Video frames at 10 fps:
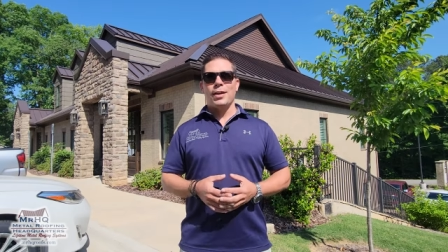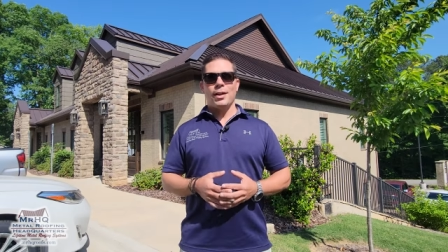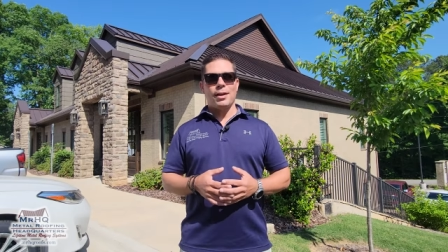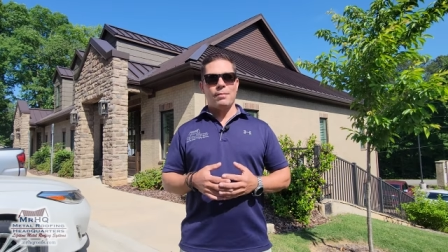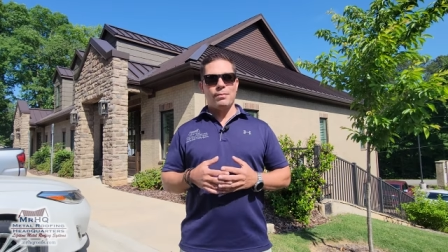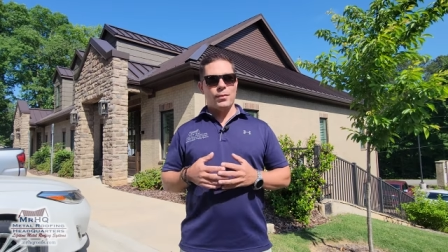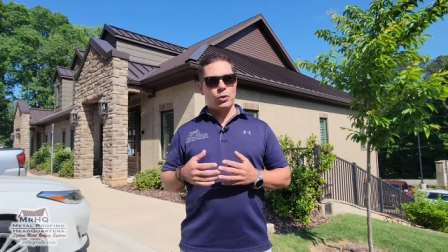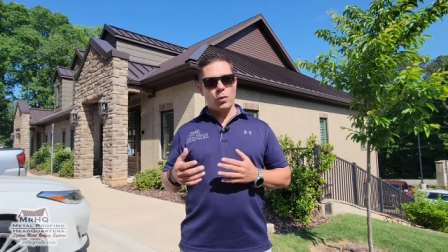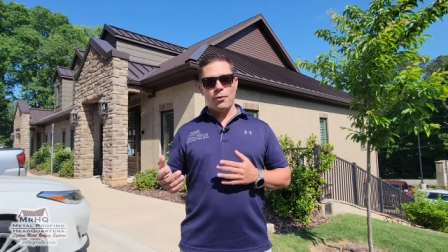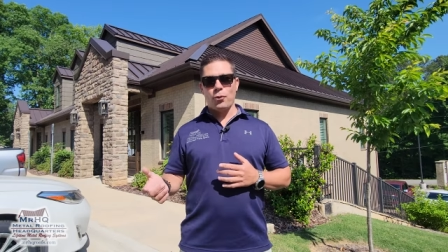Um, the
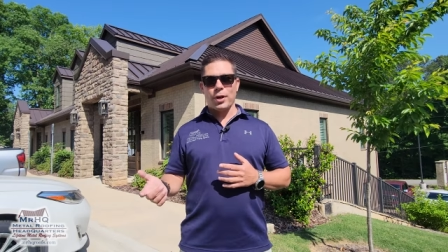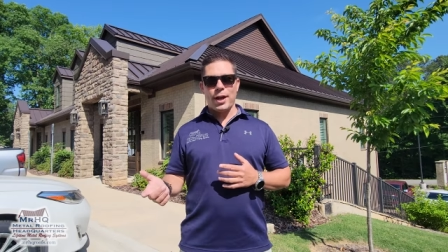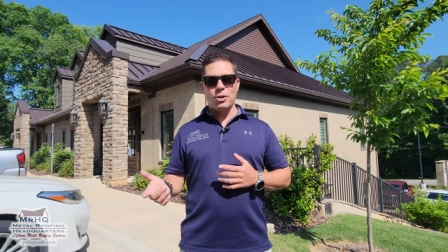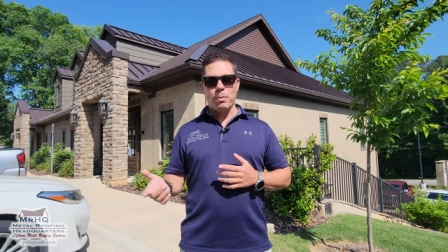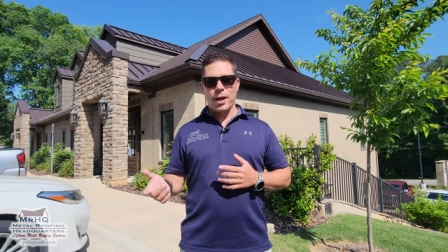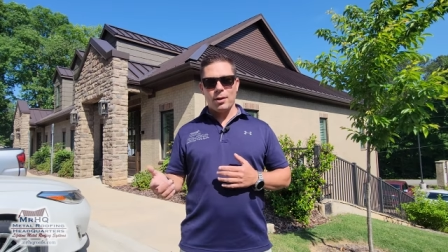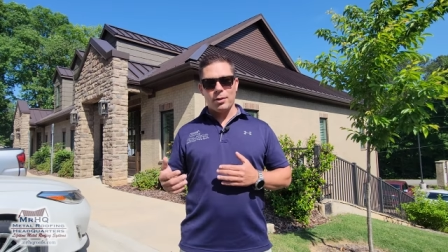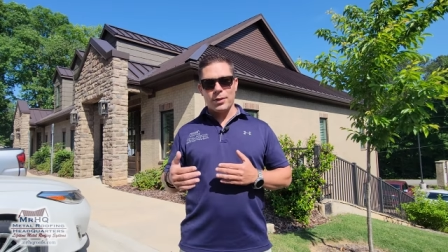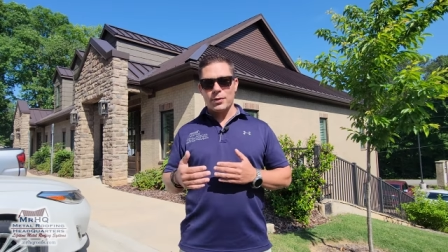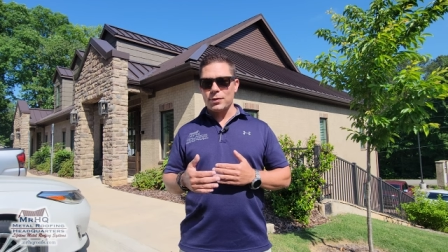twenty-four gauge
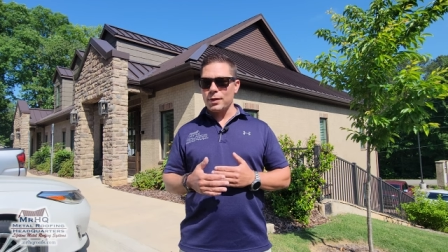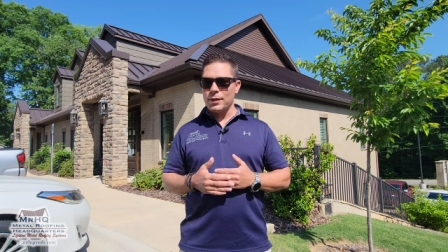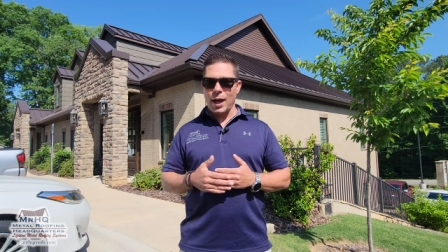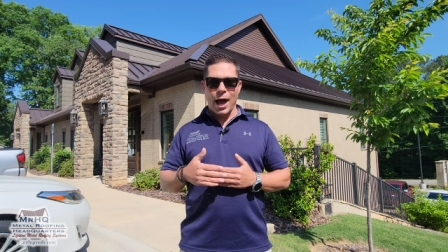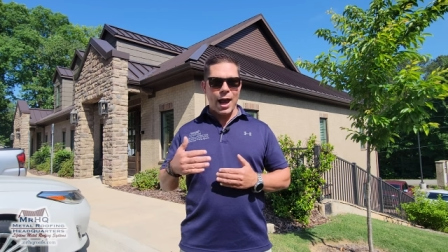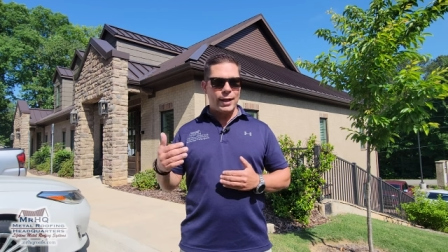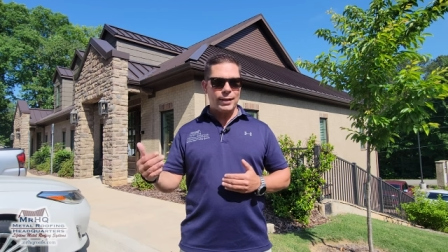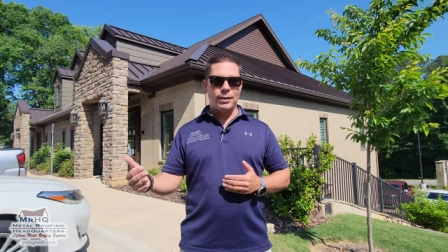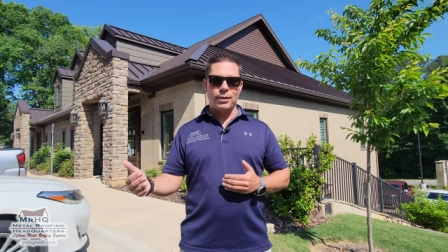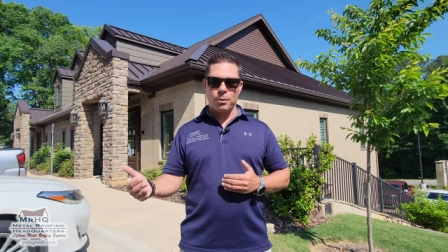metal is, is high
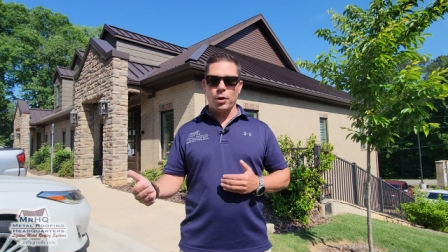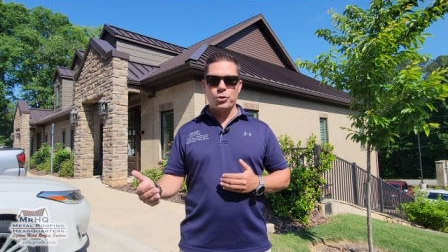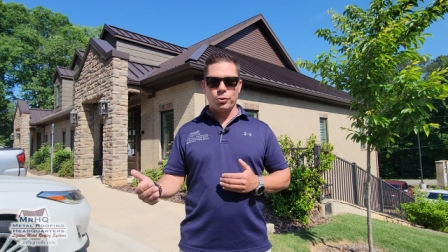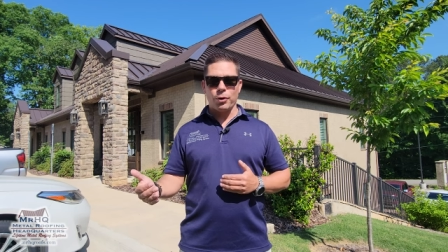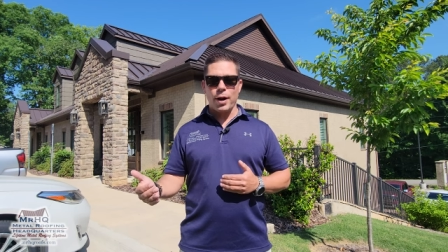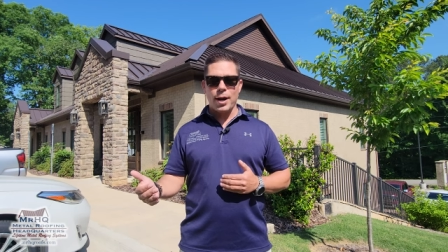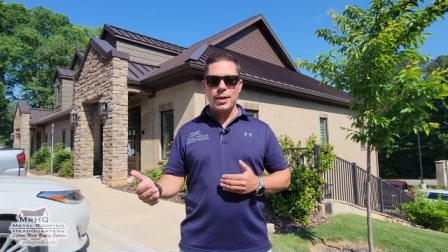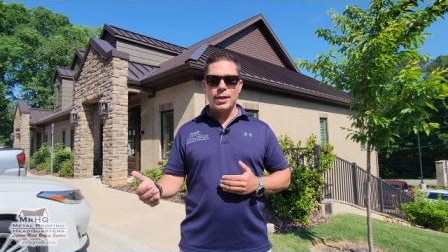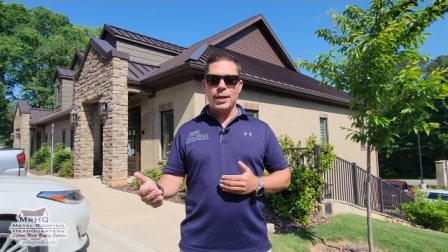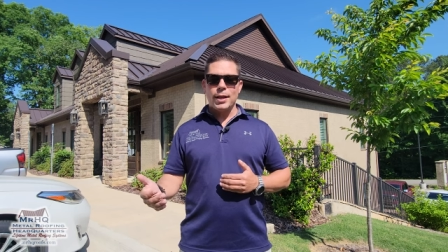commercial
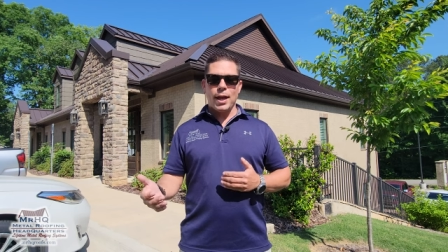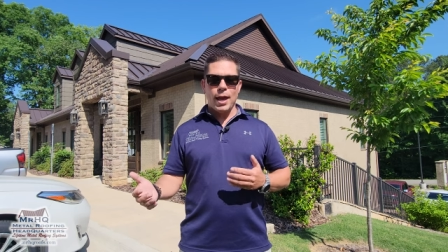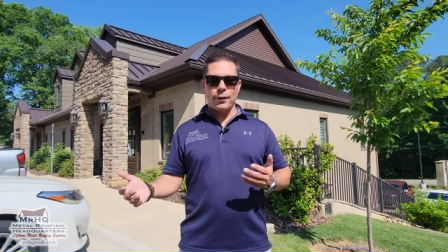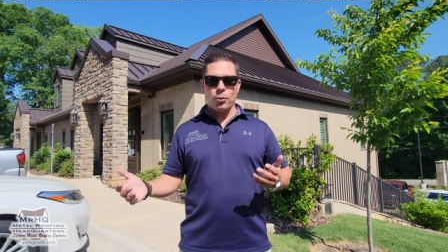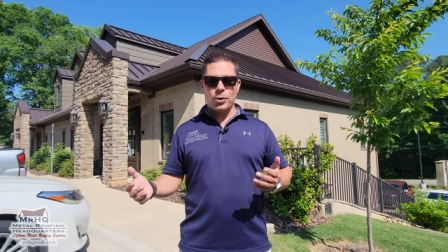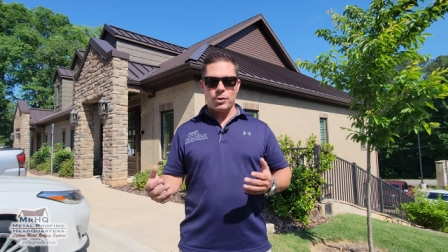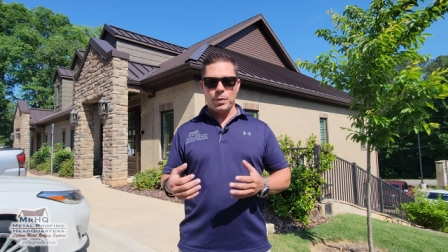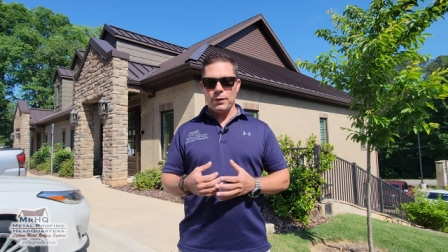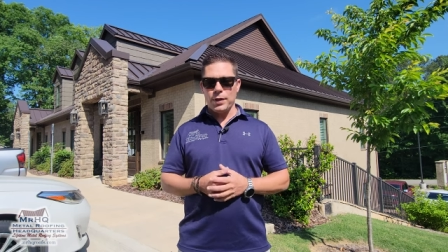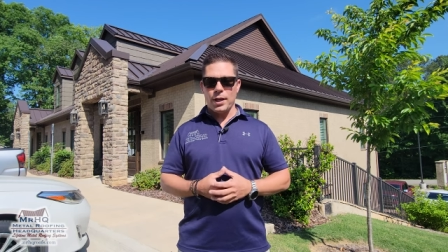grade, and of course the
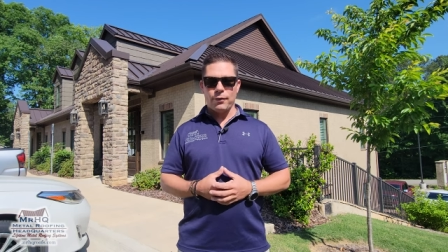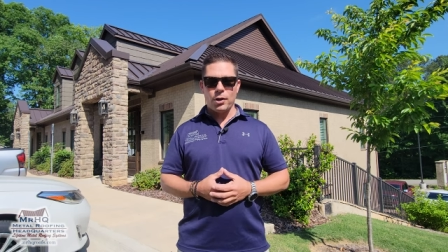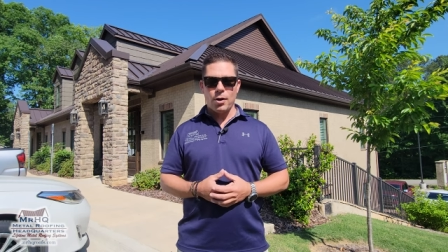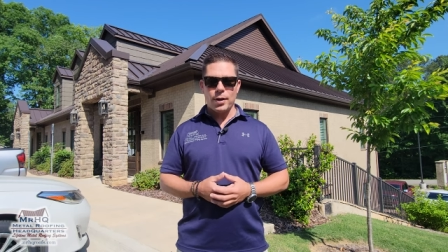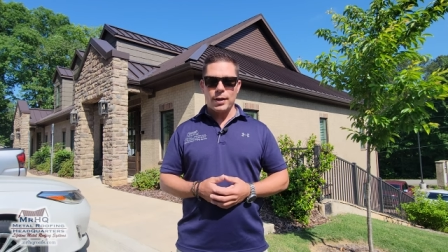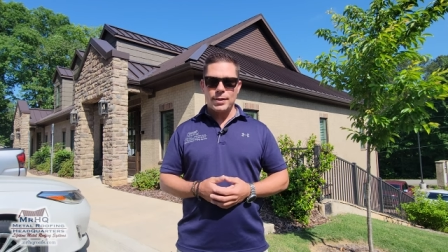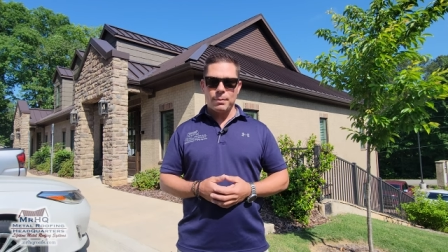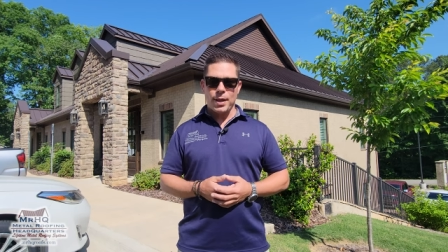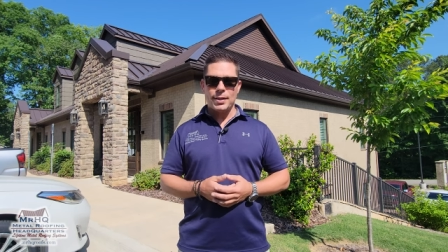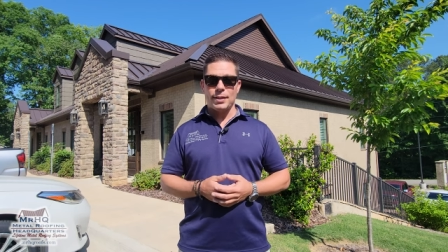P V D F coating is
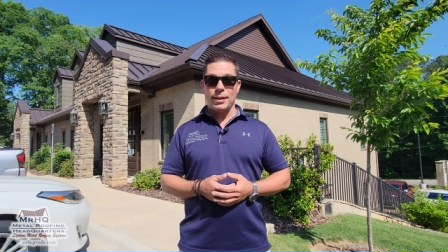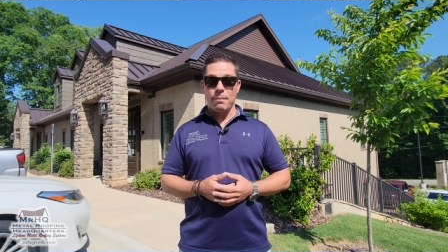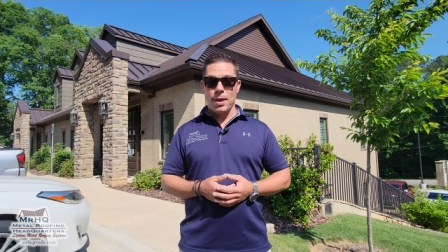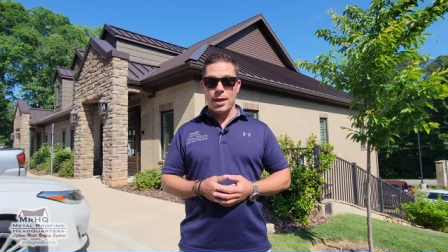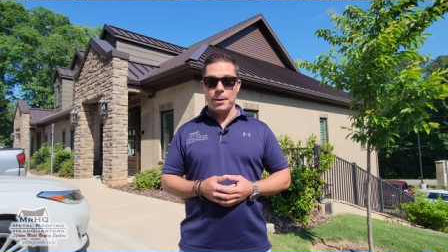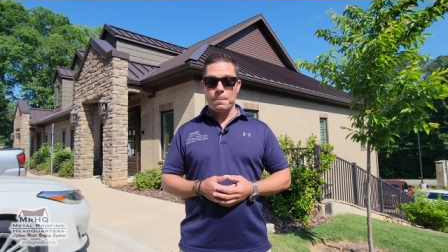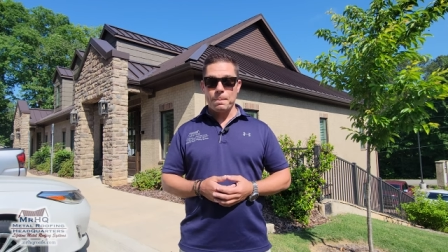the best that they make.